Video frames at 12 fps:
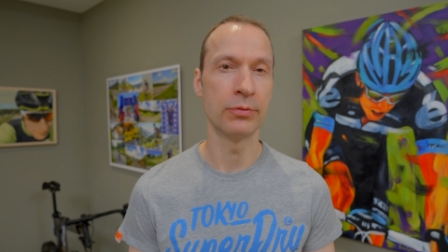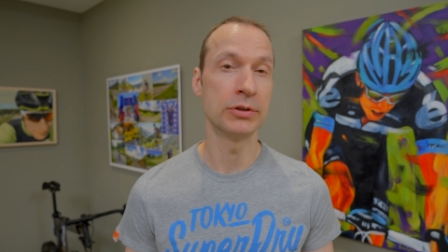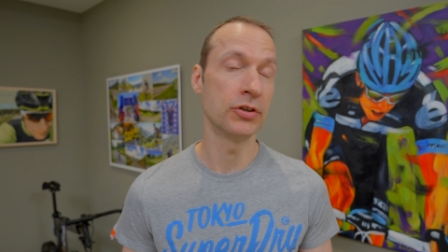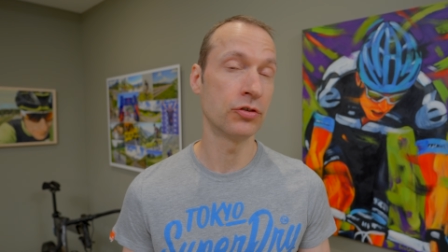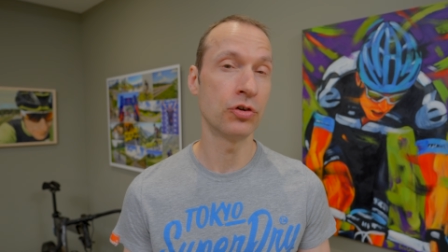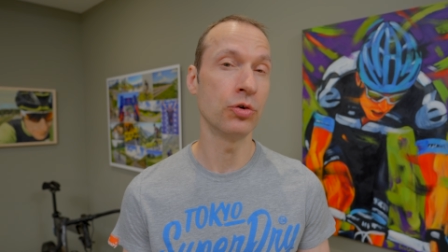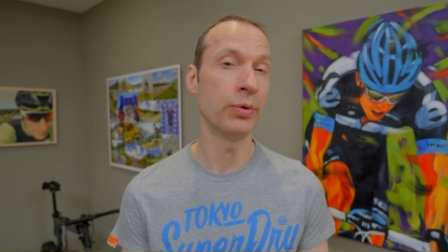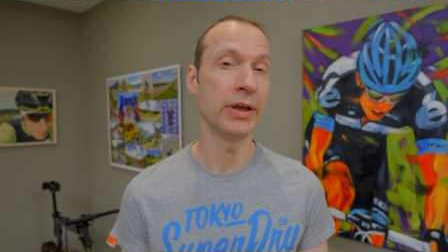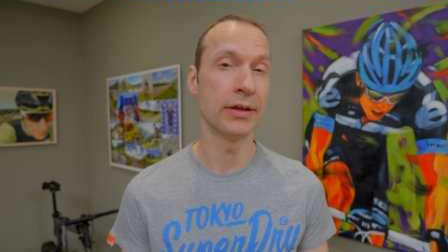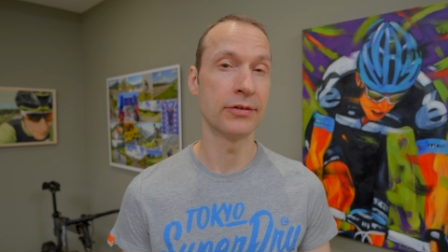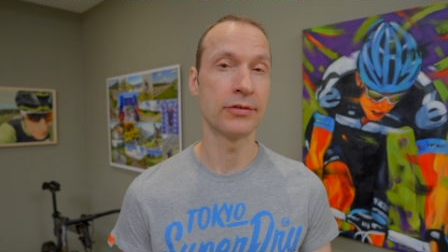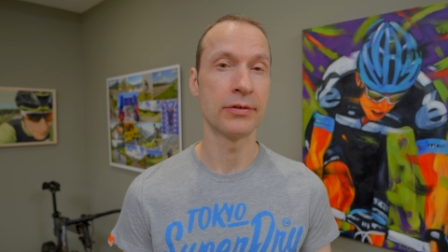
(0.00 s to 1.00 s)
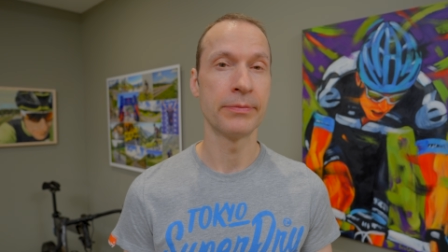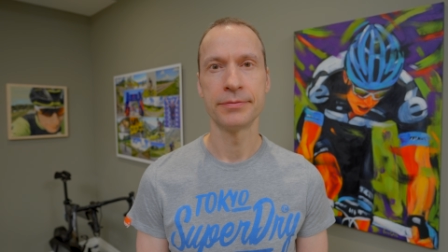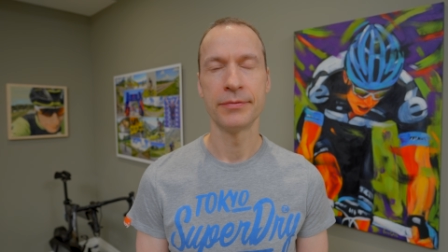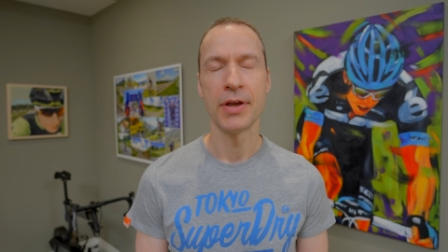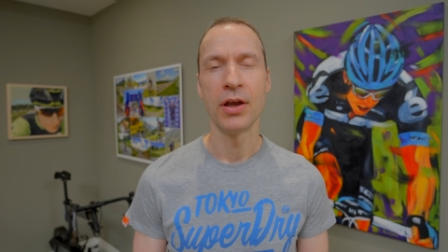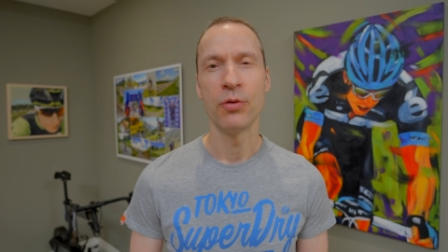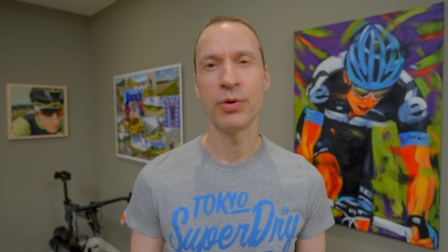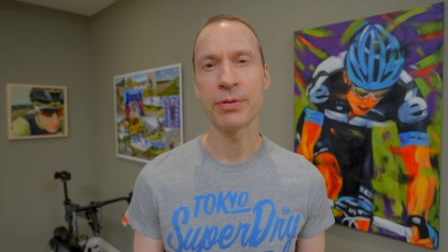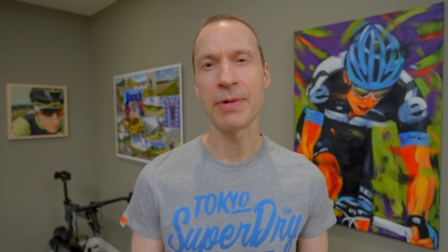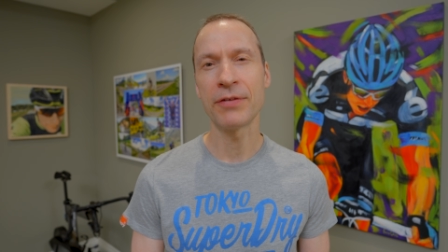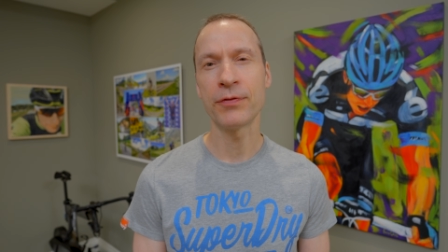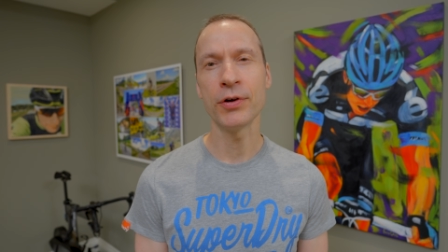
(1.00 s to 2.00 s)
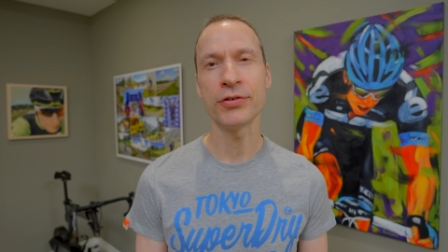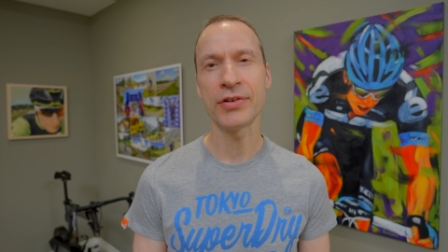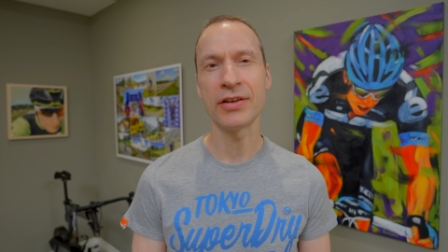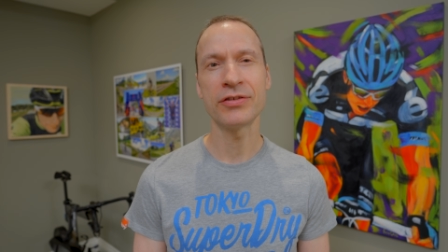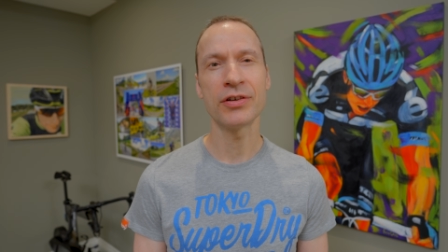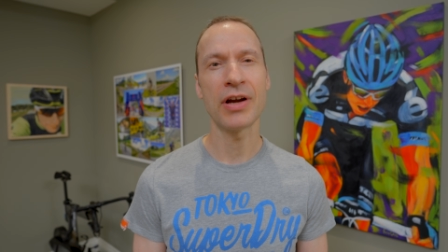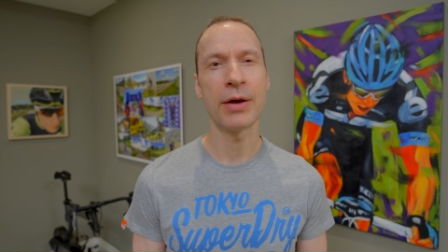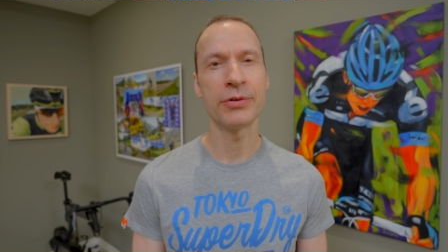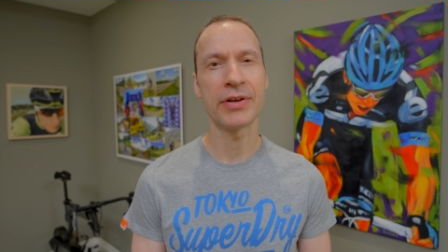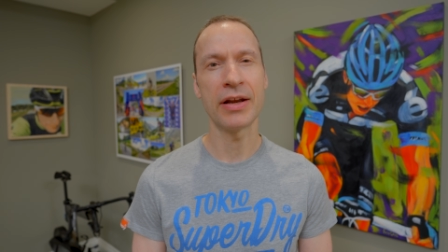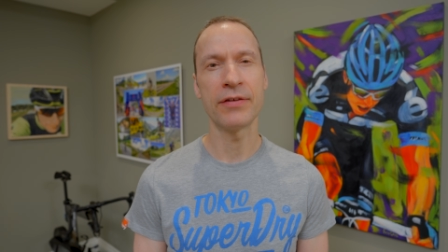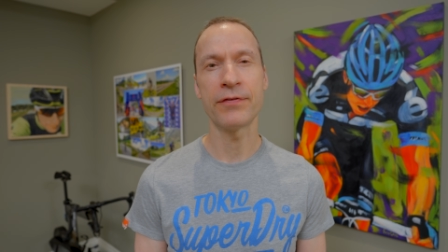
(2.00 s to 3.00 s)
which is 2 weeks. With my first sensor, I was getting